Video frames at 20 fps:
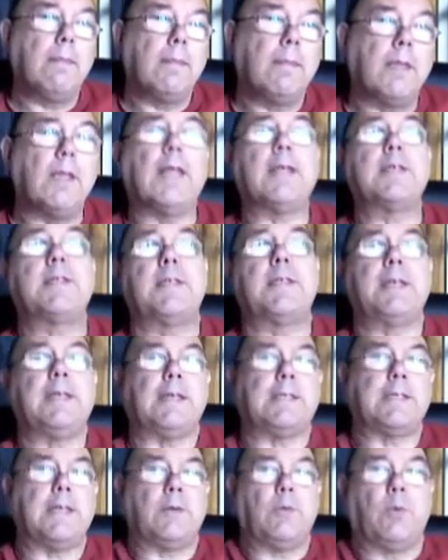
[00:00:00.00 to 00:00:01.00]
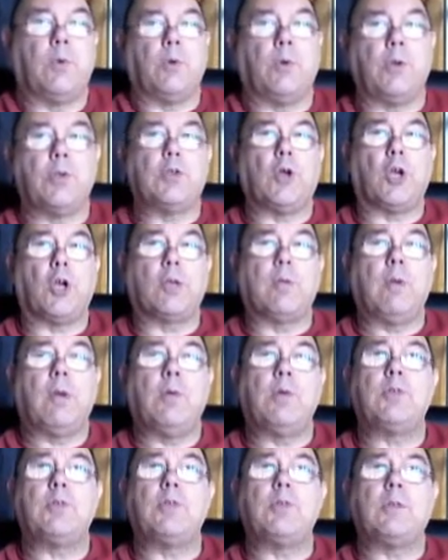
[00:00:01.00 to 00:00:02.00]
The last thing I said we want to talk about
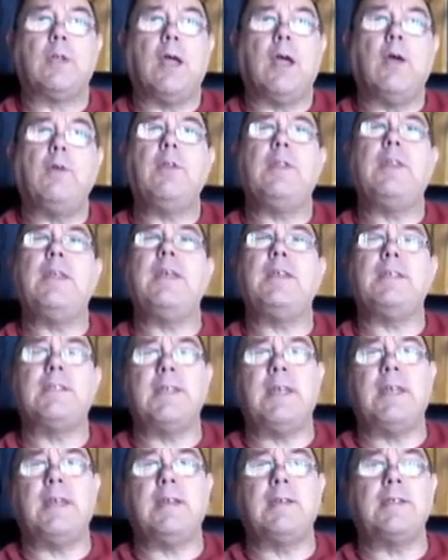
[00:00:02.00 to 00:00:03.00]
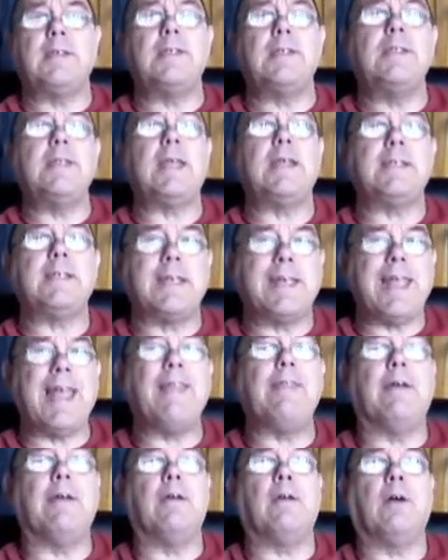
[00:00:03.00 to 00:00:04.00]
was how do these things stick
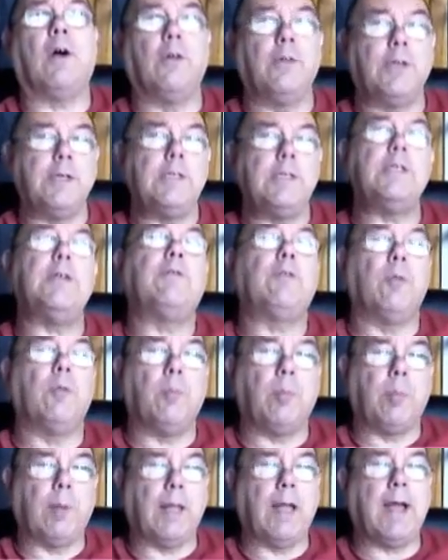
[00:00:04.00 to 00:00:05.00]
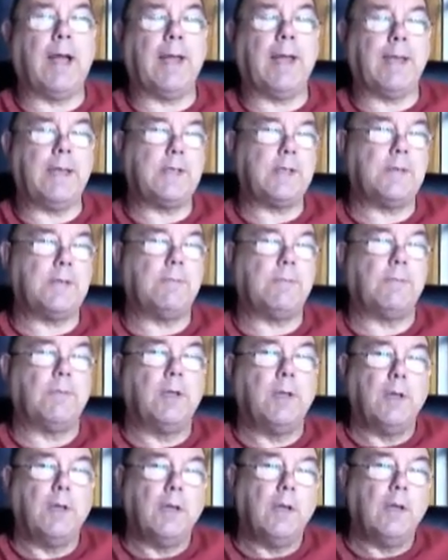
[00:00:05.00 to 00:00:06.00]
together, all these different plies.
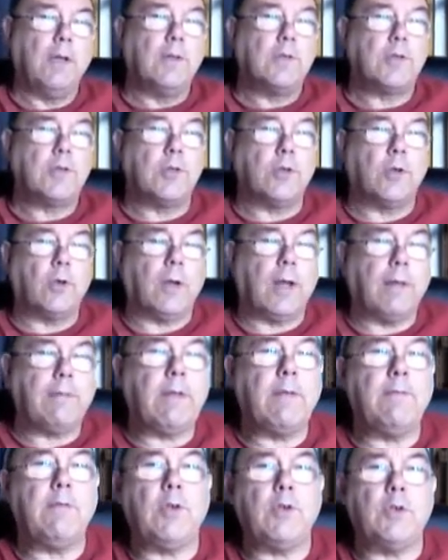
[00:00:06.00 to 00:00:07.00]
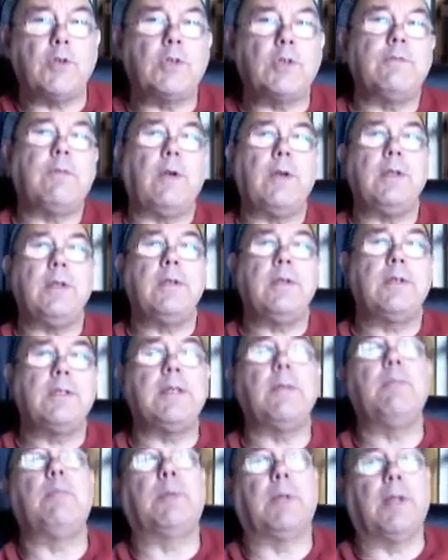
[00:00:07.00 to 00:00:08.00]
So I've given you just a very
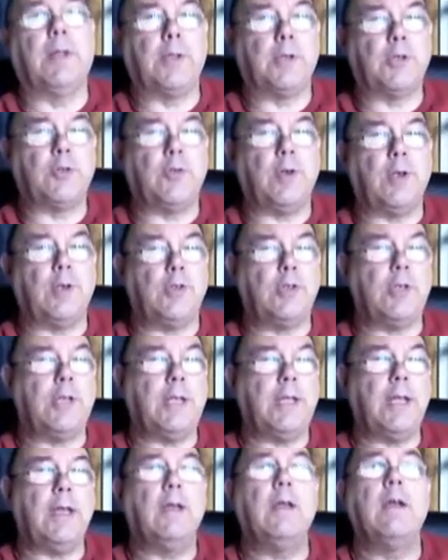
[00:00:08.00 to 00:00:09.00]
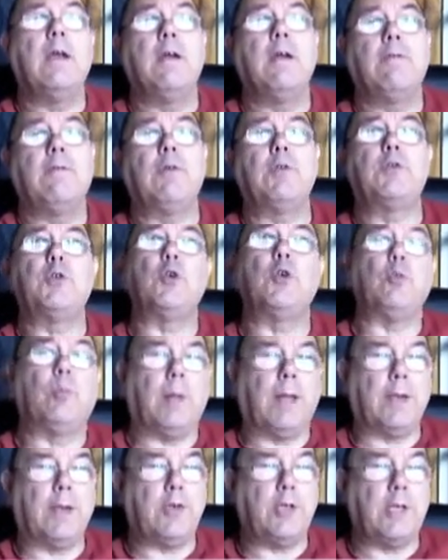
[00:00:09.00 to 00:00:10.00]
simple illustration here for a
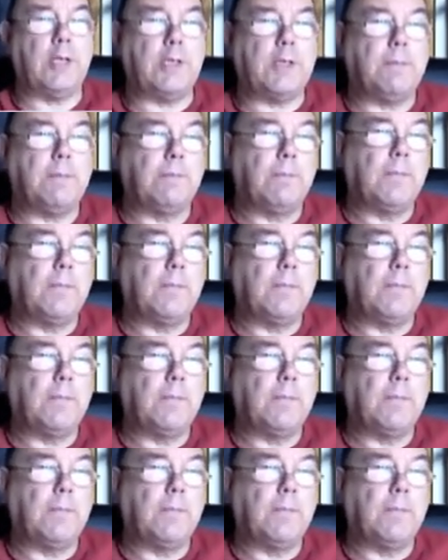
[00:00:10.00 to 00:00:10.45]
two-ply sheet.